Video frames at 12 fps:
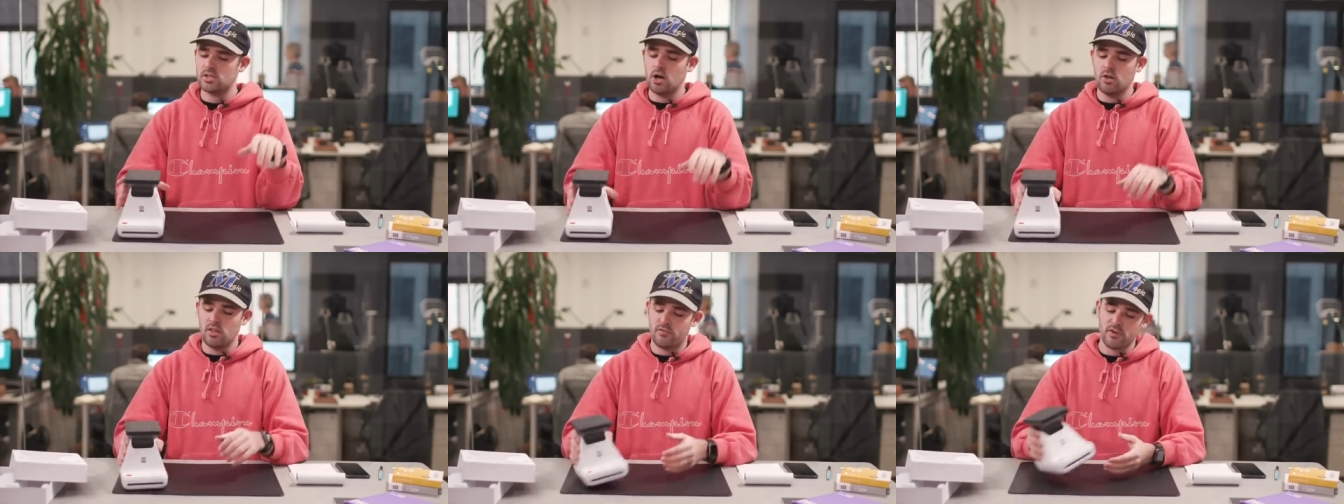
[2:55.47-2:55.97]

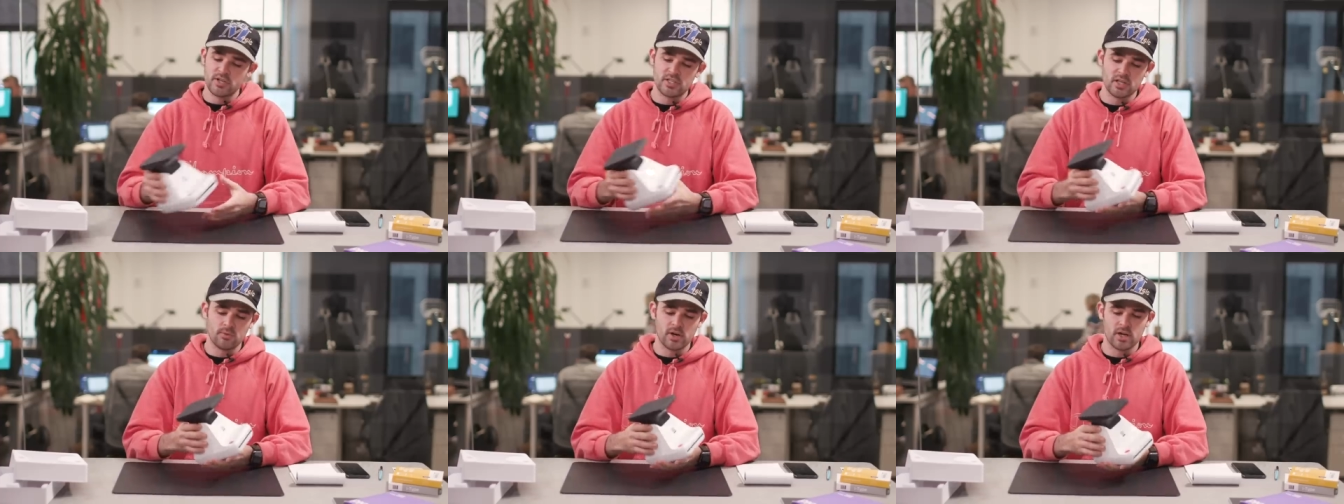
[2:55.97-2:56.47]
So the first
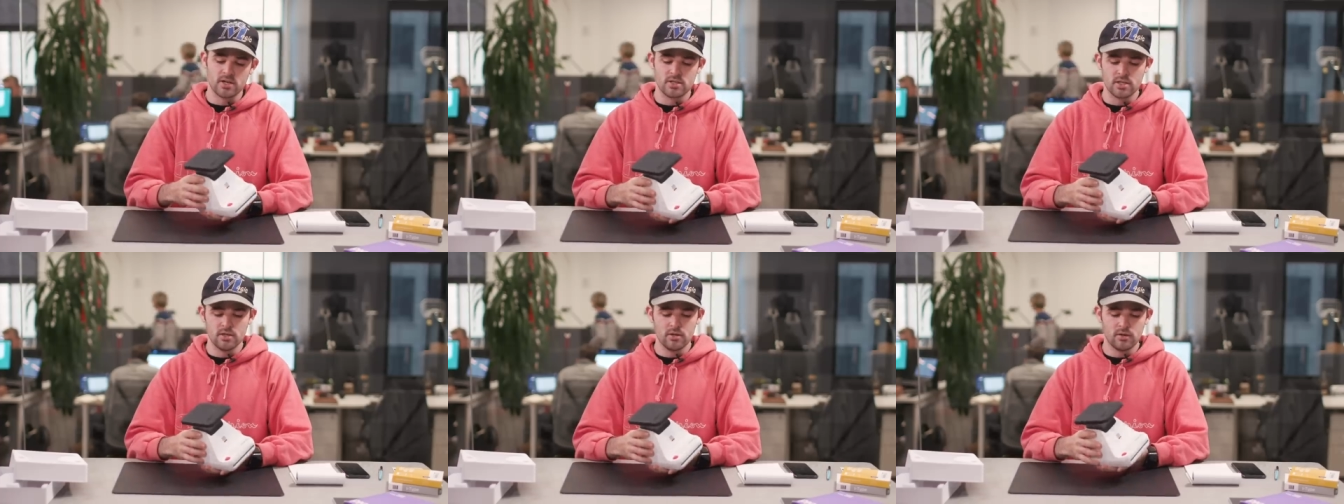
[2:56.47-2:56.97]
thing we're gonna
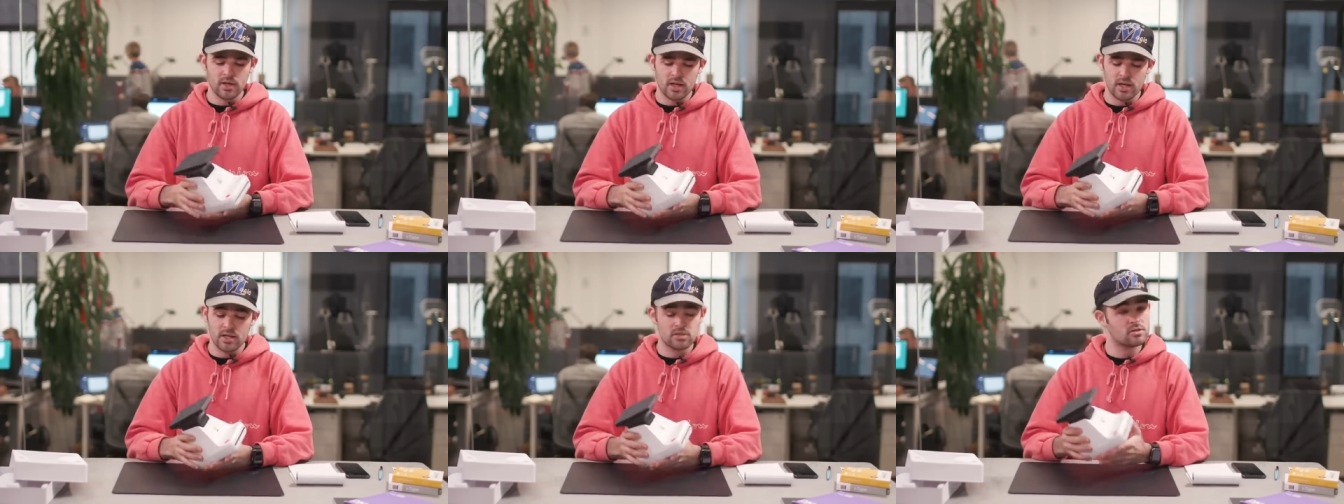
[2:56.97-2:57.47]
do
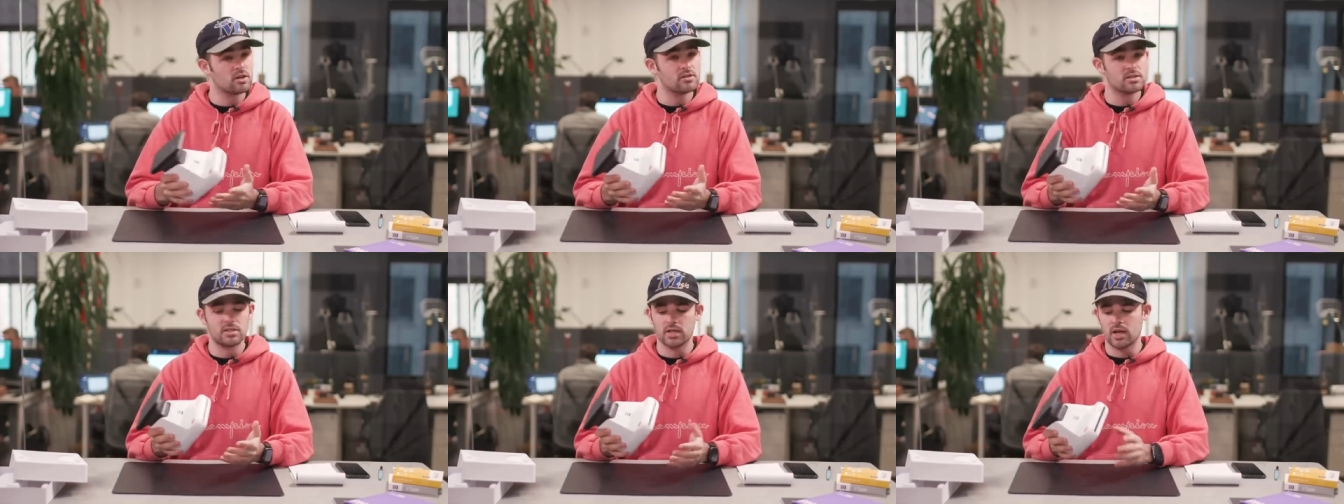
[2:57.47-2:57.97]
is turn
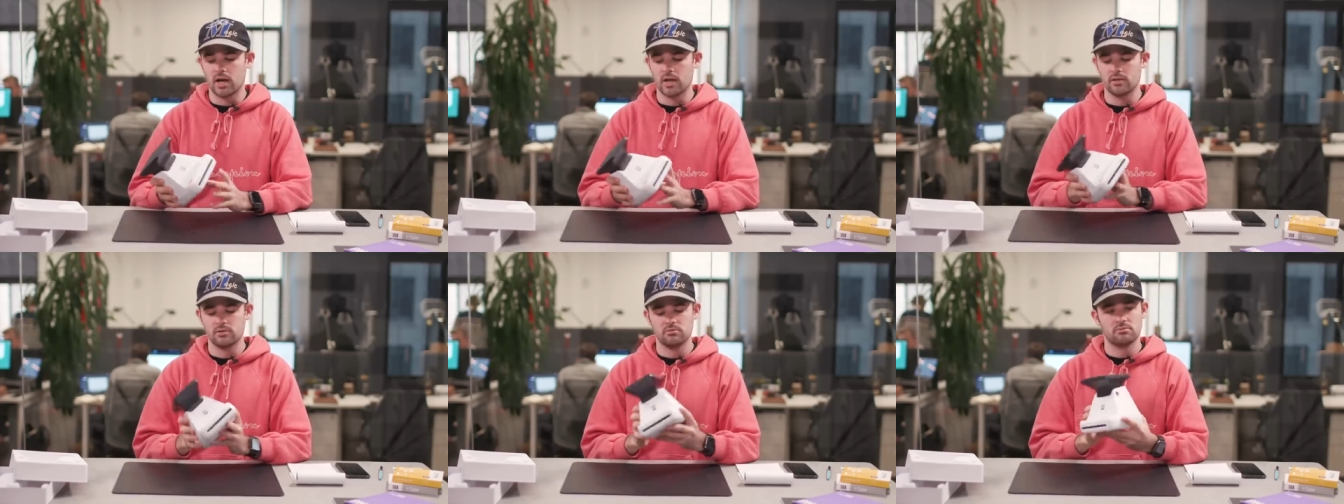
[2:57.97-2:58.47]
this thing
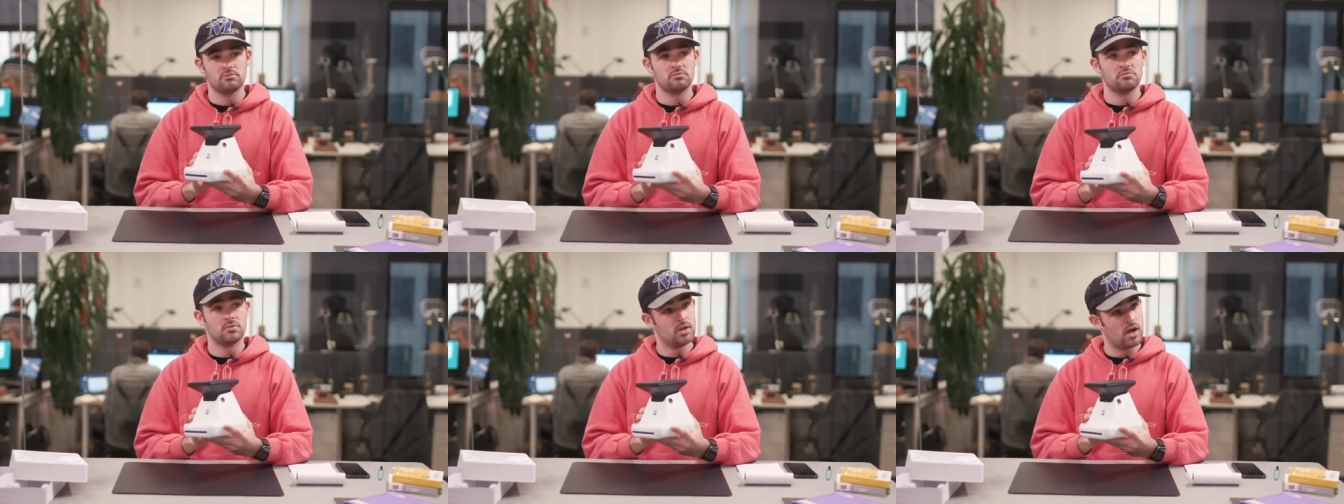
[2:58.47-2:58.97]
on.
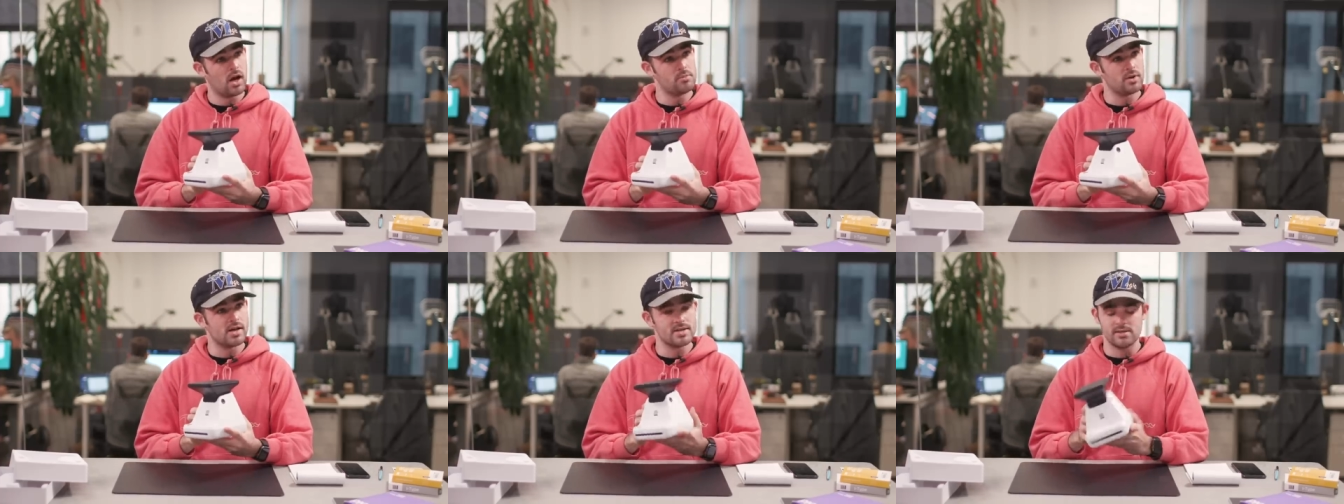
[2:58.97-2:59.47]
On
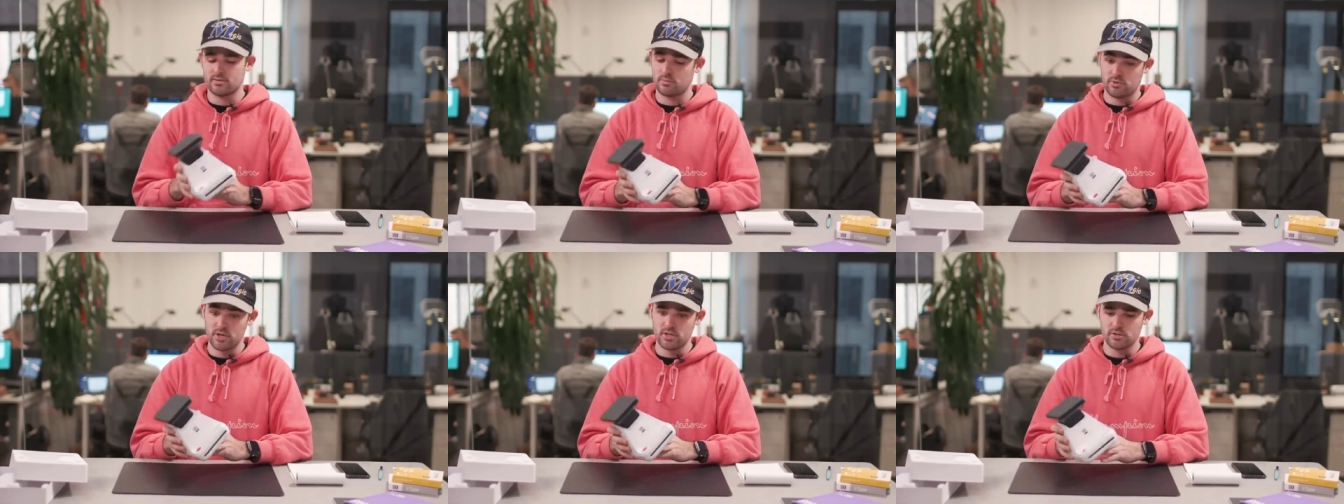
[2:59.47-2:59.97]
button,
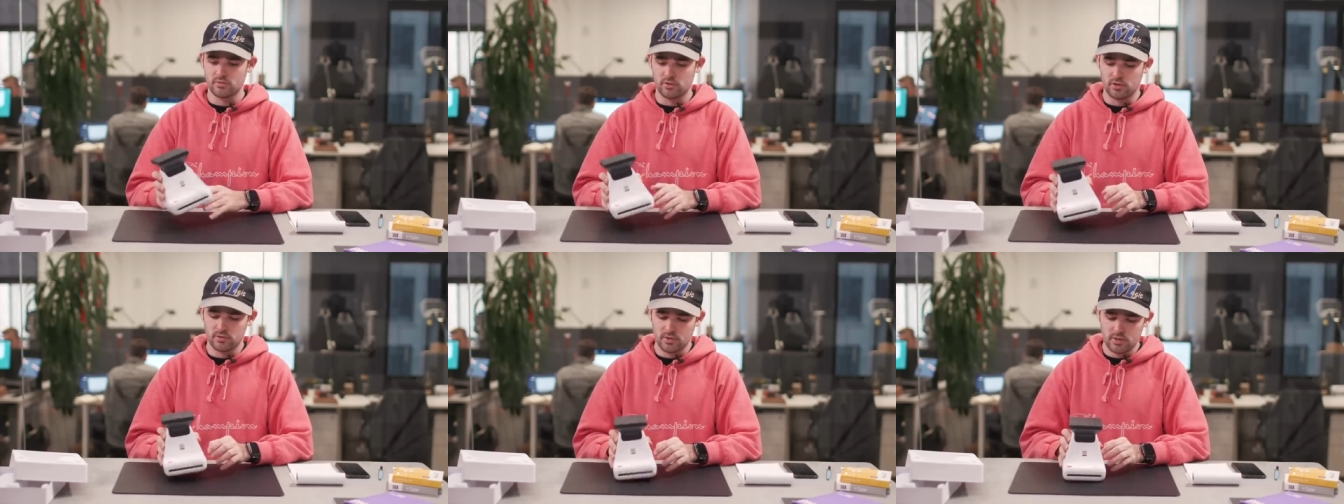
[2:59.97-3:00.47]
pretty
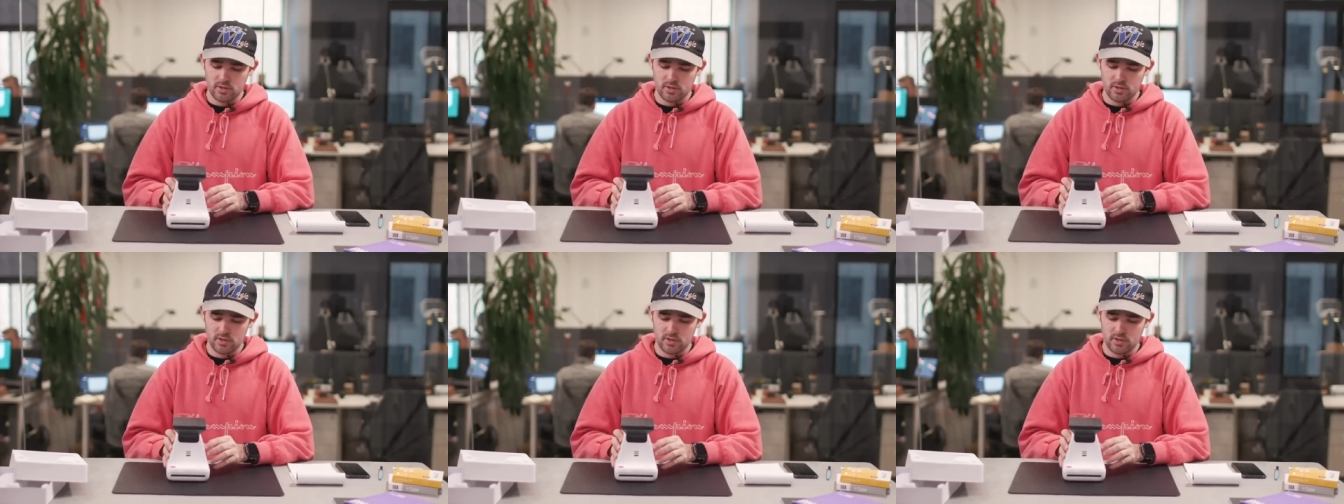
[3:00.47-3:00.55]
useful.